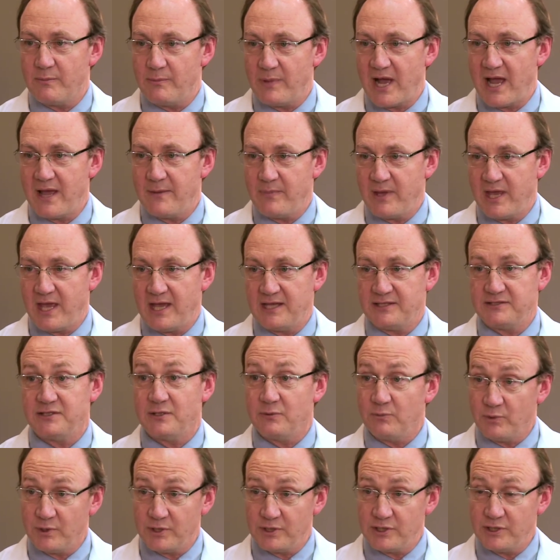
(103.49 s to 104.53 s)
bypass
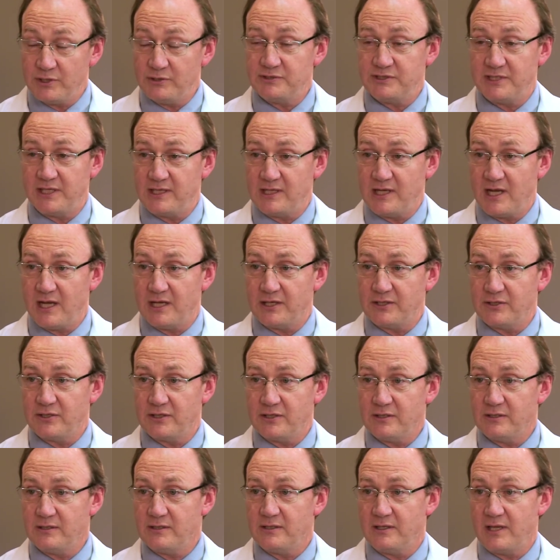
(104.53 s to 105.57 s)
at reducing
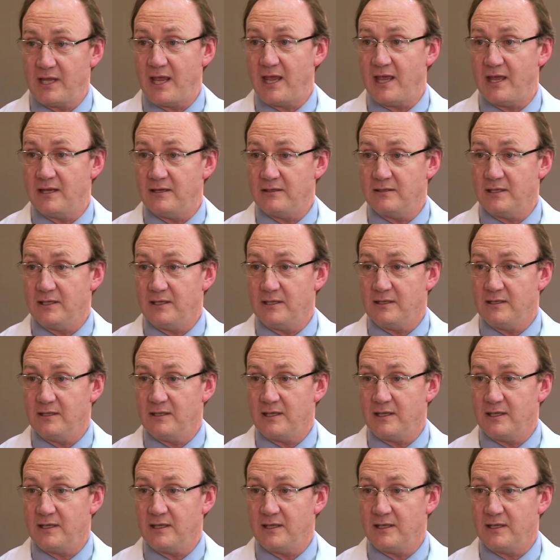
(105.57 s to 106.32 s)
hunger and